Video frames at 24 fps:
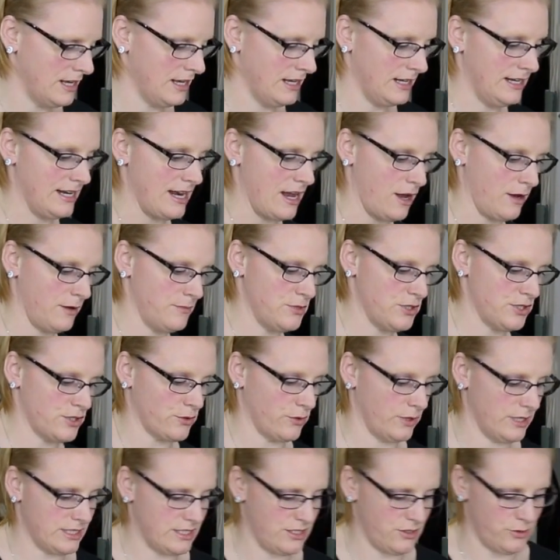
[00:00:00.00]
Now I'm just
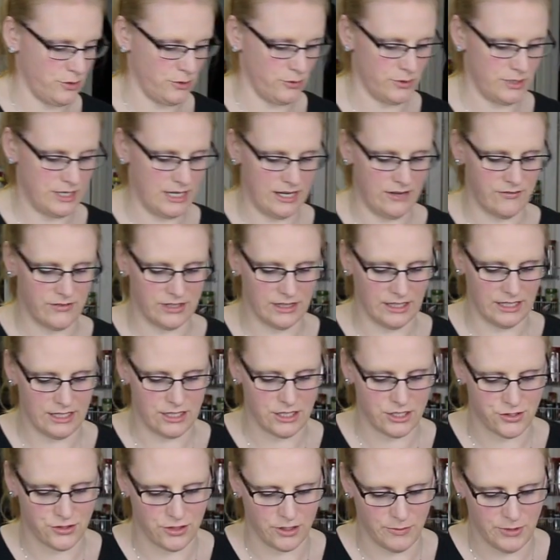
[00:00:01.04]
going to evenly
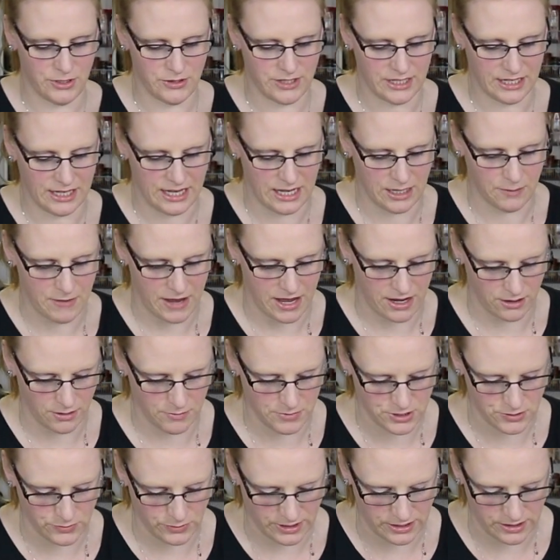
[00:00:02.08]
distribute the cake batter
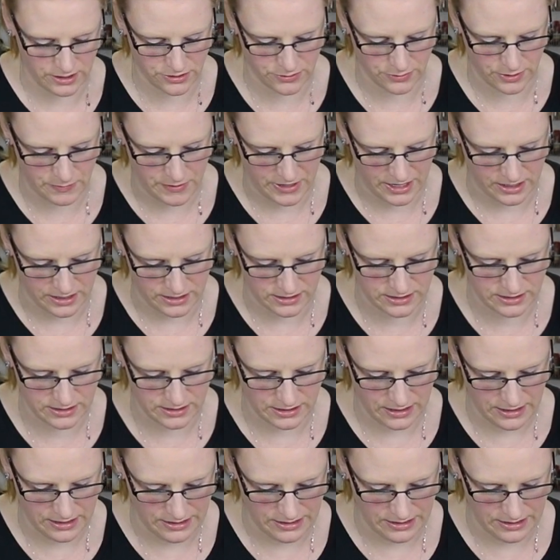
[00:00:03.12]
between the 3 pans.